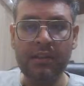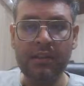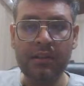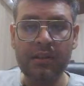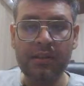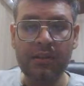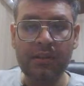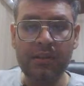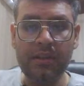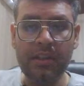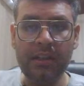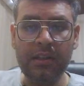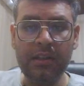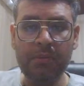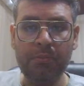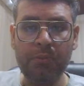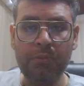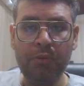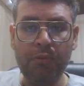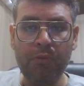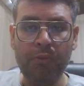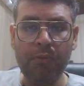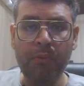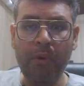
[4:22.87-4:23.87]

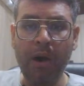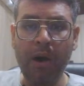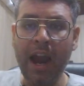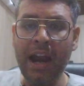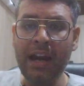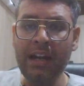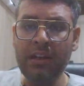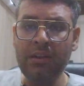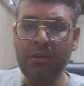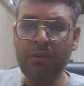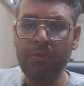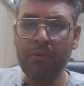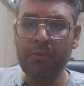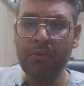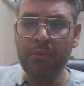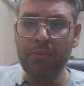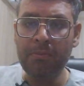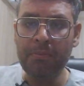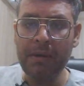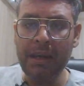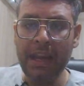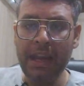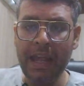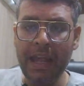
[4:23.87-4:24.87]
move,
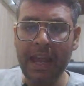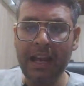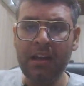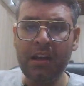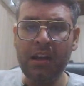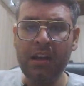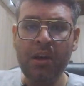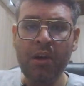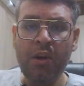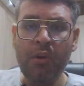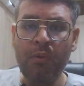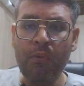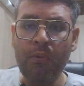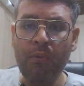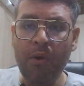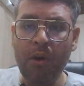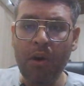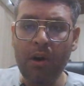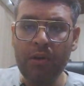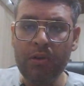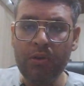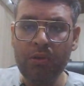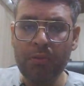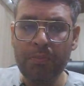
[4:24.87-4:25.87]
black
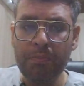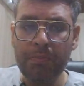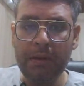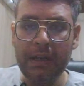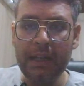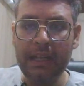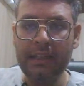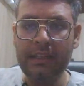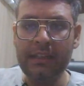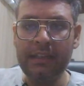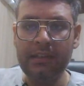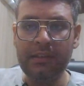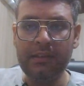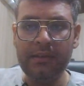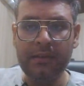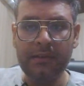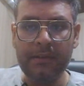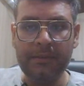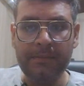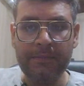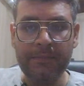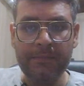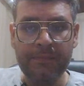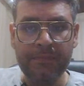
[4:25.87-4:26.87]
want to play this
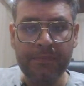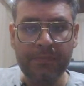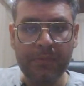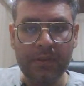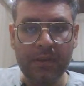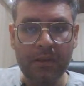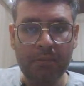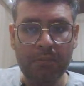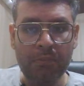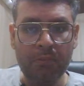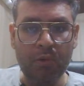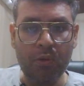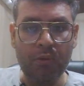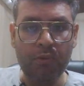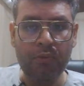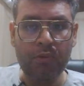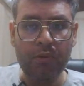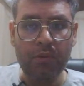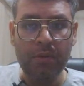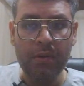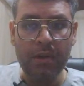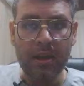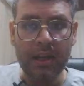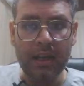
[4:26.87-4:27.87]
move
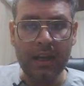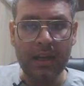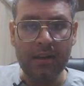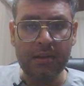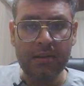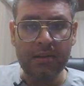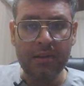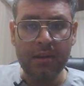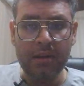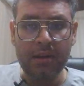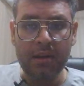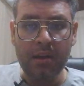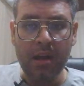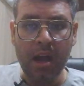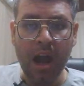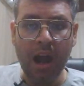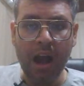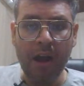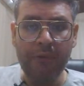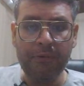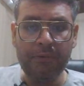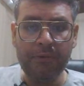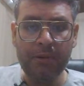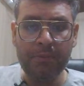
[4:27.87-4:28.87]
here.
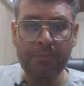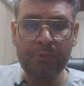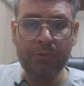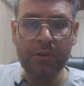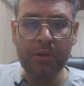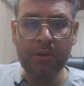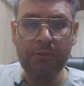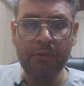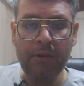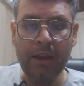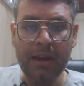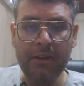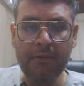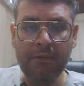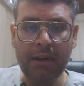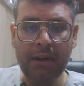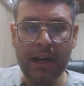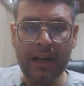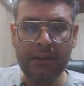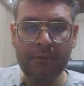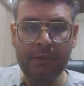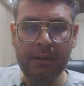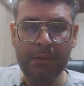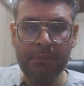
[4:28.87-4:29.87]
After when
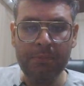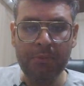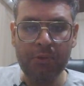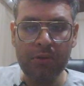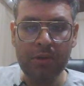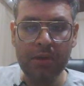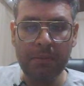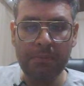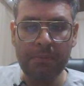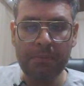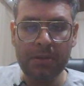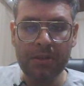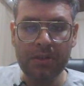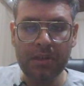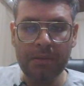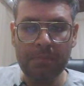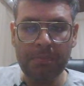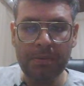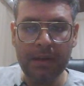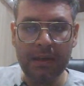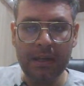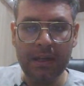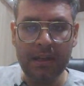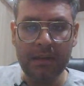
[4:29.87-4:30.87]
white will put the
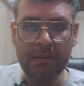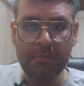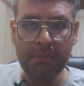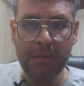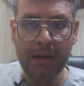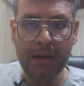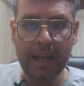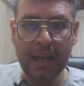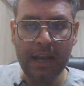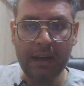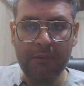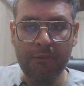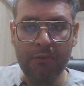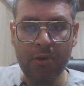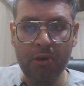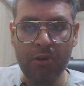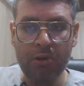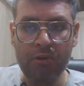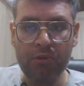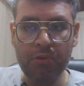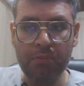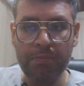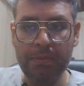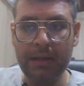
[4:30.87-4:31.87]
bishop here, black
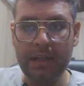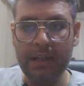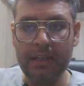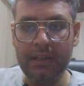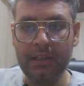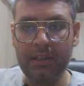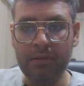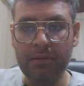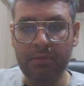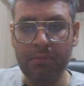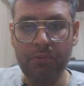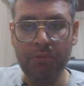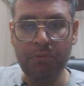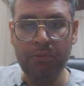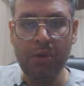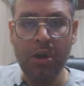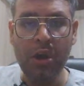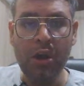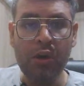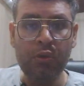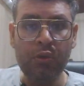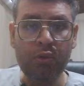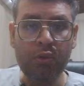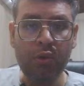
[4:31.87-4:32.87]
want to play this move.
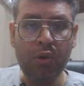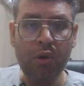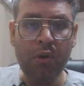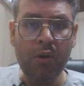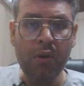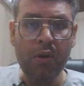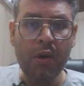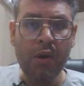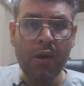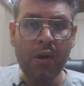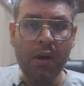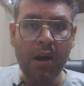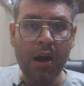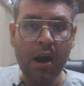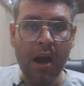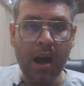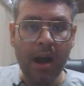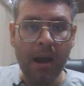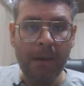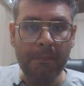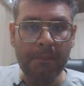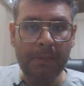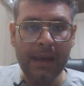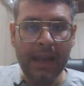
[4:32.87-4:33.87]
So
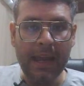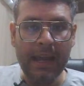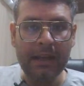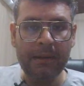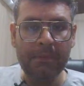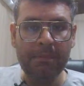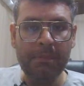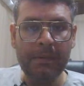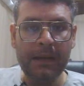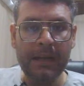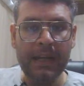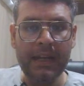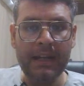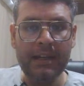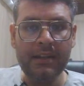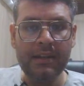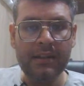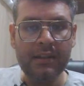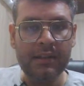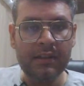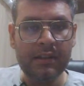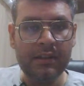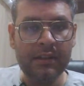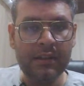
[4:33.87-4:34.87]
black
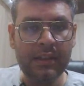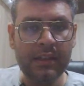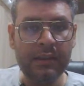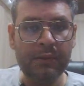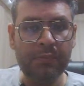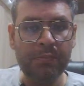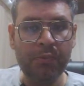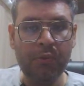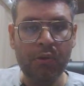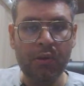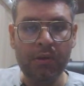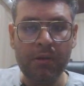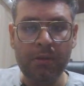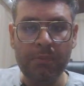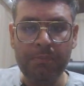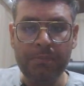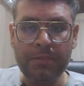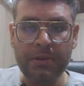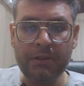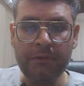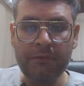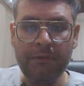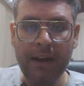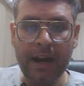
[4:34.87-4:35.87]
played this pawn,
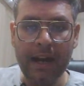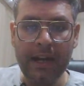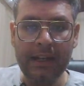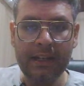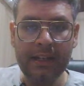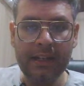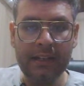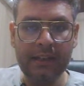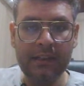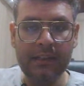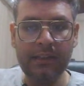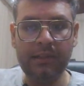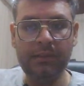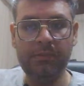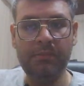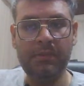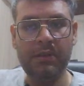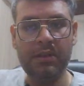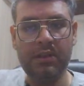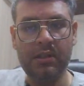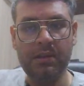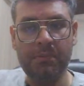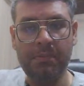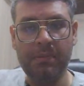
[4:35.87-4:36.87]
preventing this
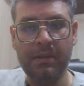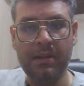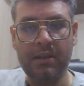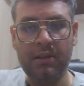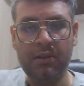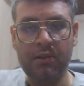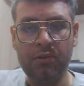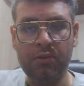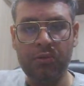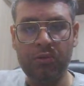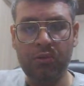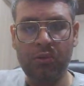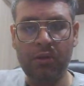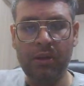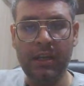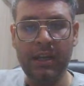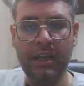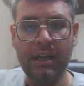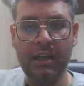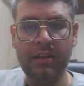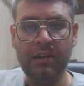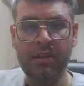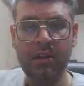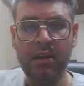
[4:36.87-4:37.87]
bishop here. So
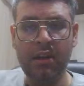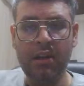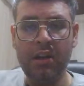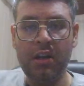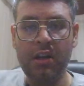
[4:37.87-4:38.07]
here